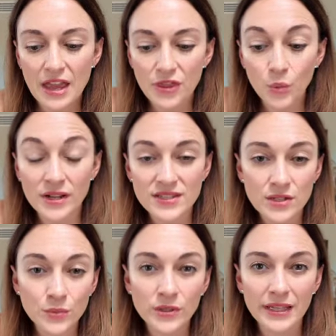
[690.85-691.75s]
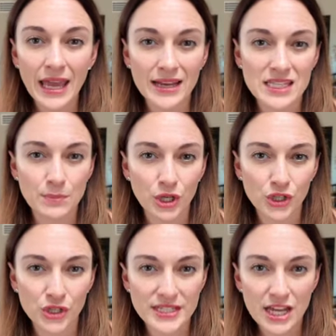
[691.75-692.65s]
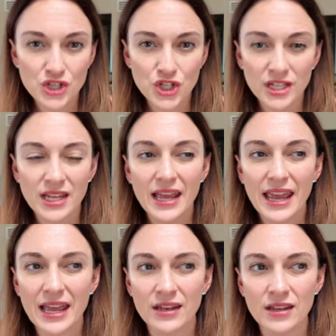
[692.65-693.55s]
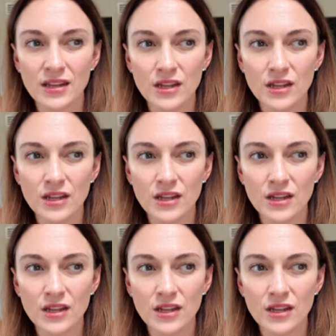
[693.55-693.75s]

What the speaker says: the ones that really kind of spark your attention and